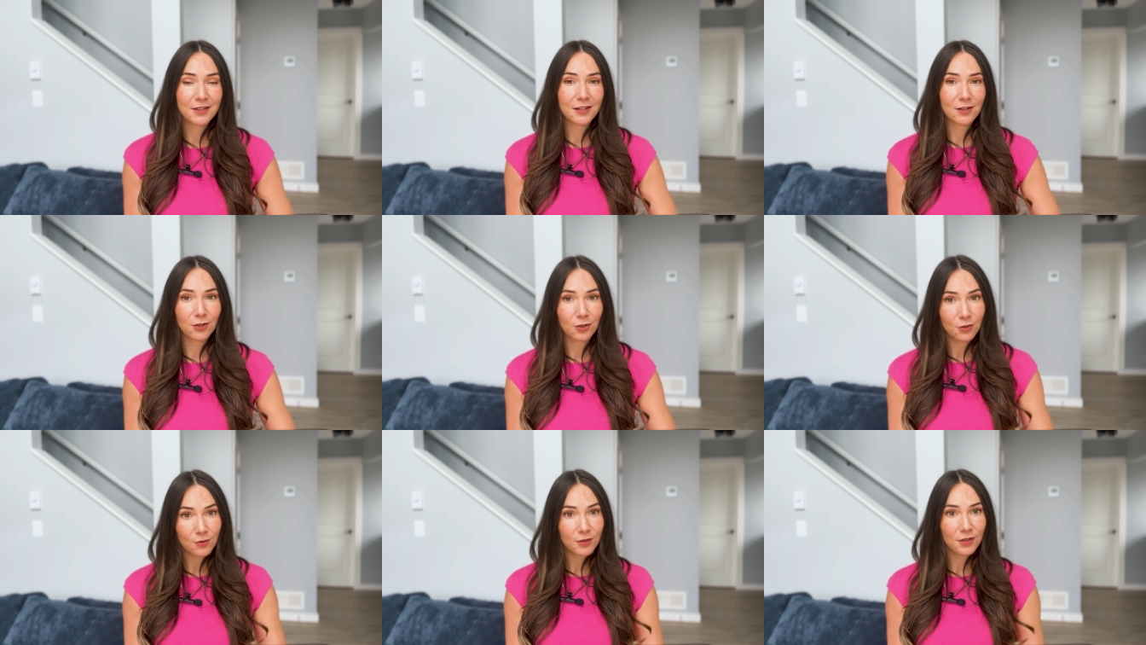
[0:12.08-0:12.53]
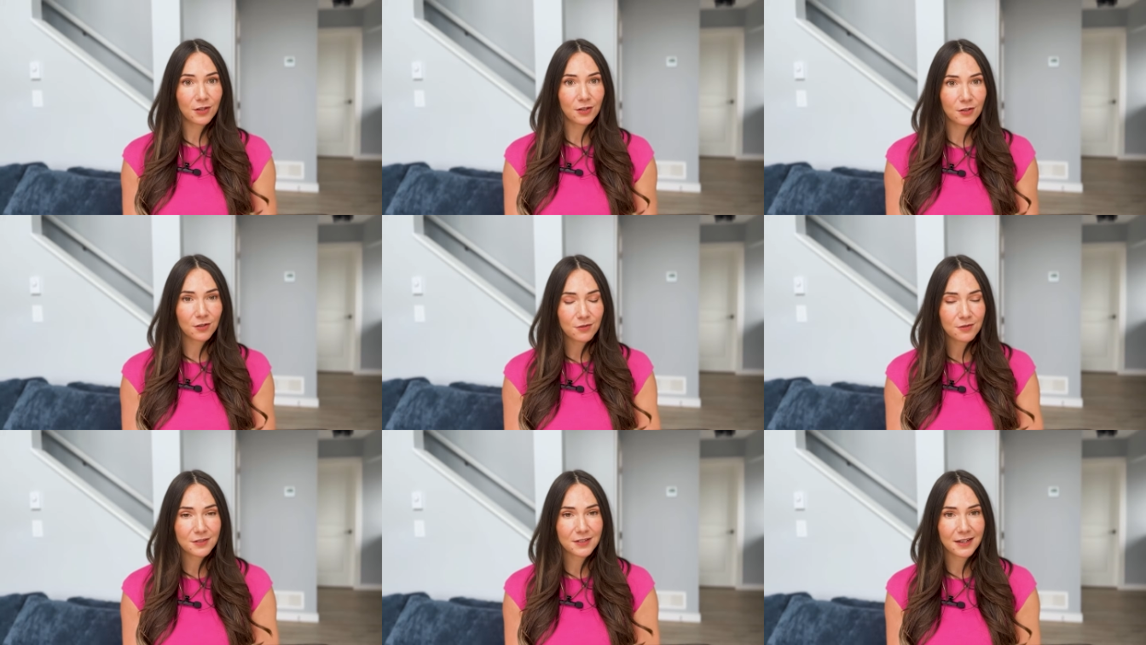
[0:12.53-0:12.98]
that you can
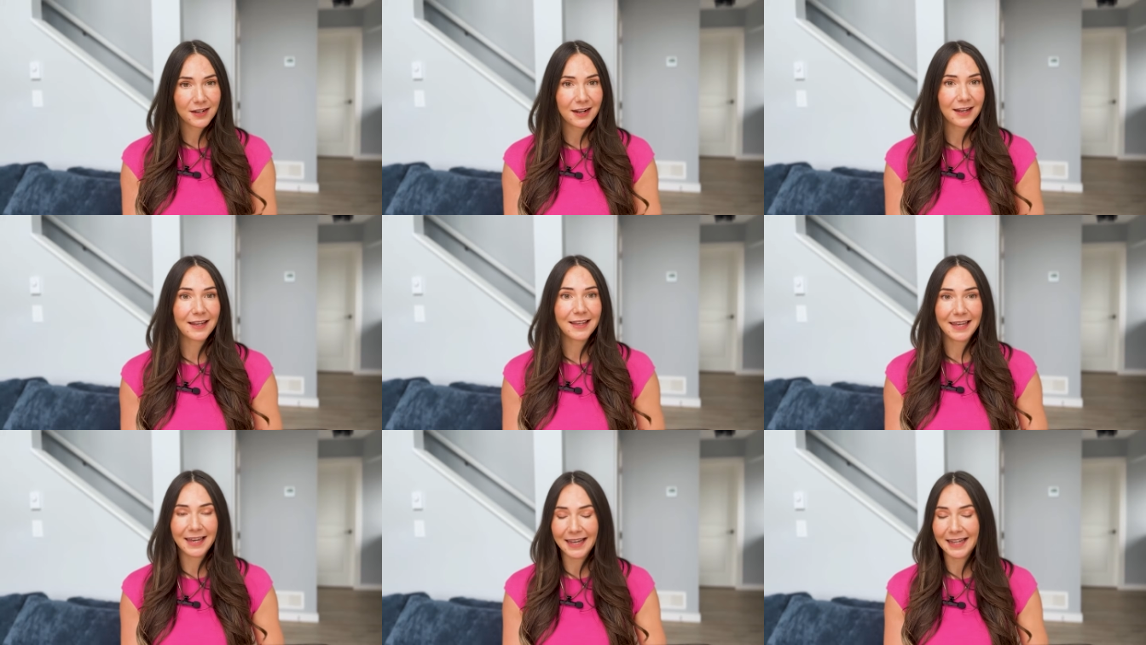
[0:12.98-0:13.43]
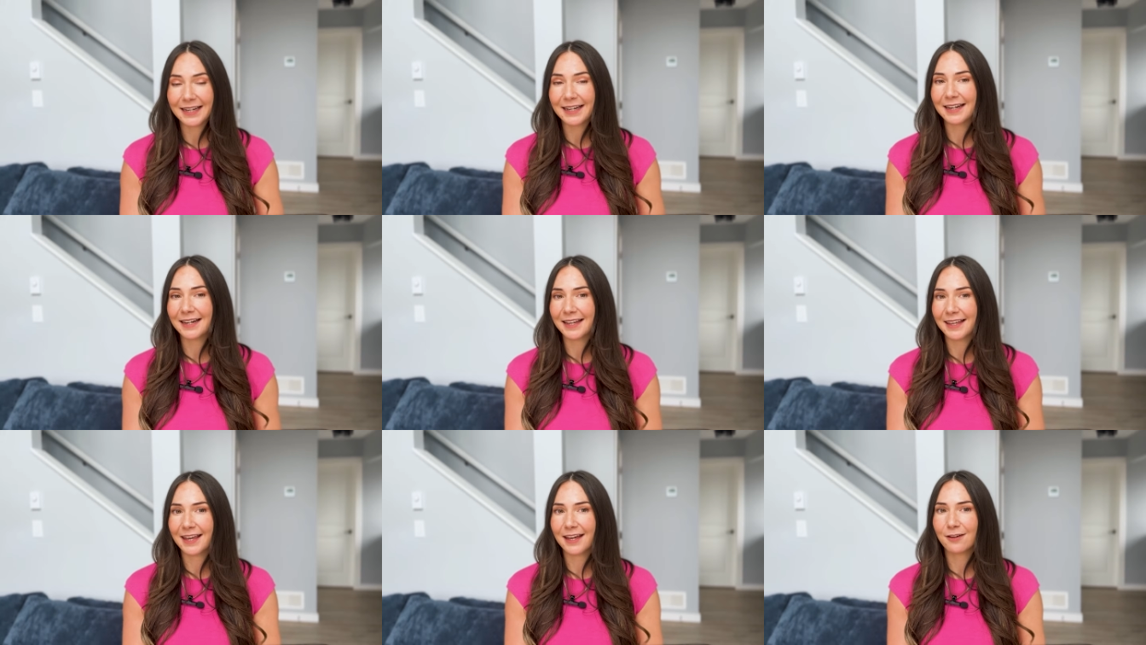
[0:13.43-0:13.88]
use it again
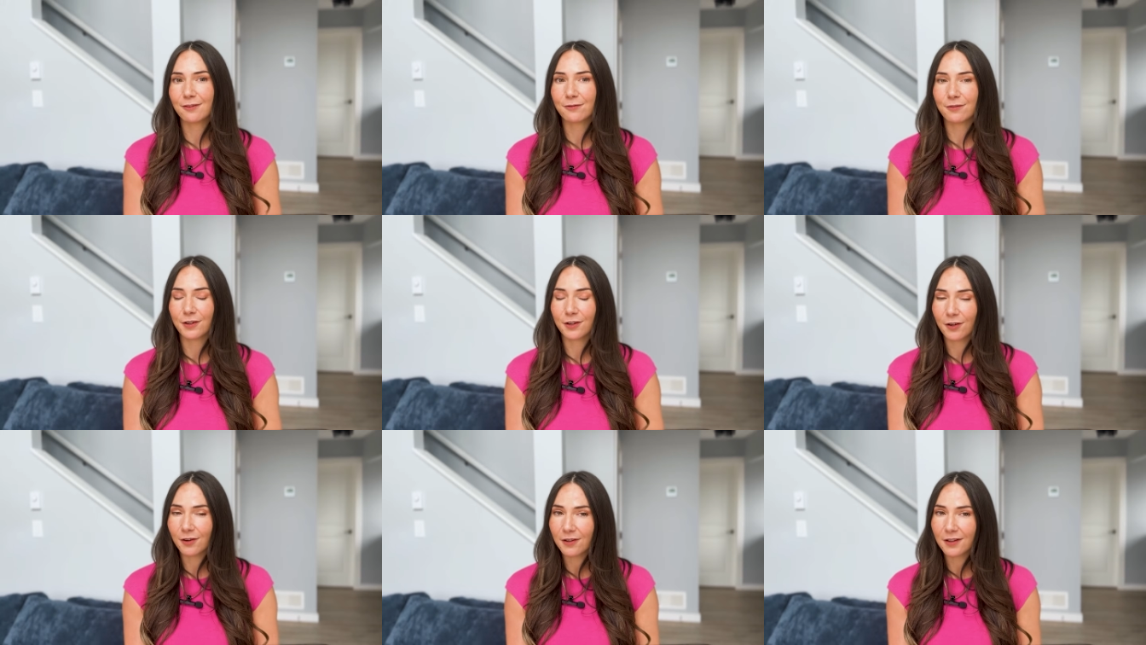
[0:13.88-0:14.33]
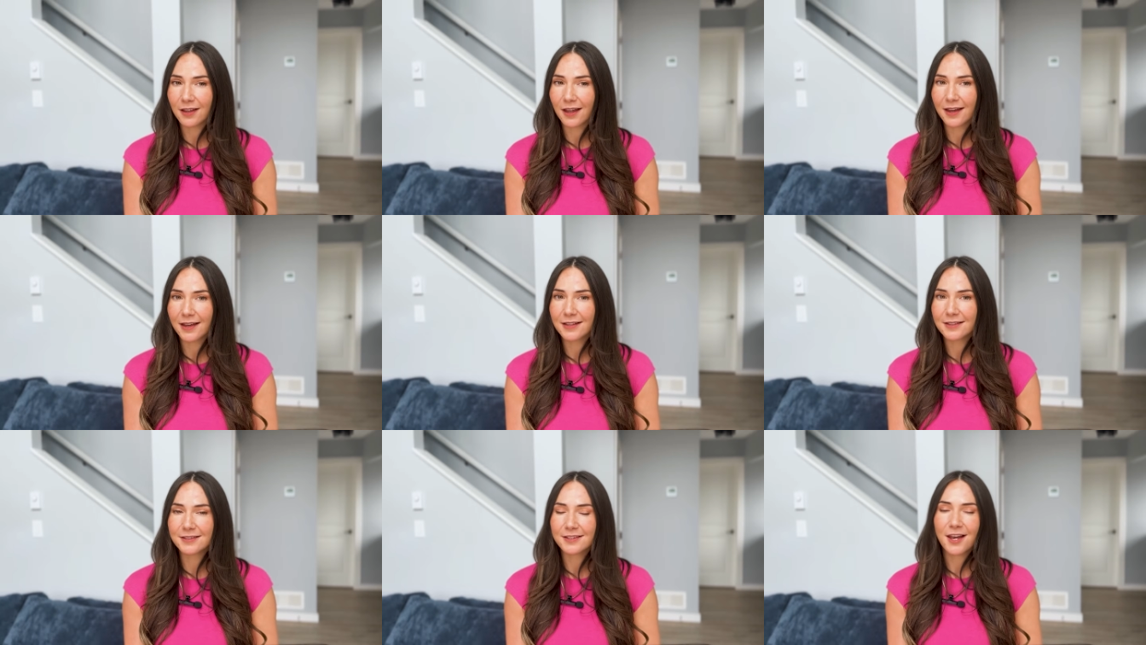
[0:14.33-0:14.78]
and again for your
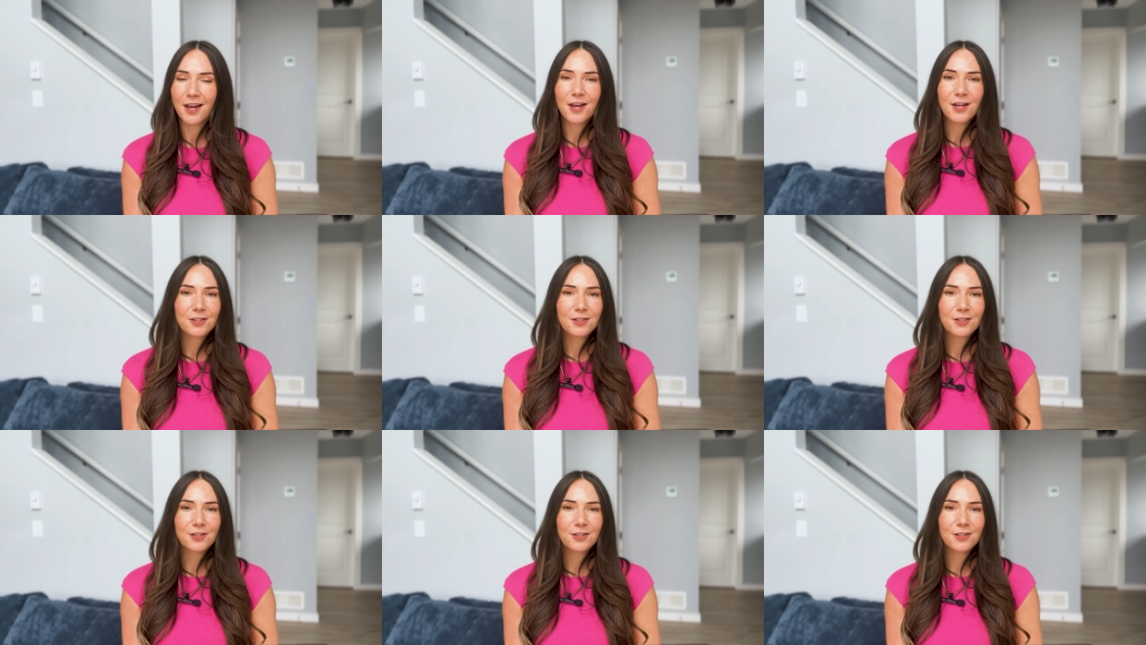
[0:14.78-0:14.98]
clients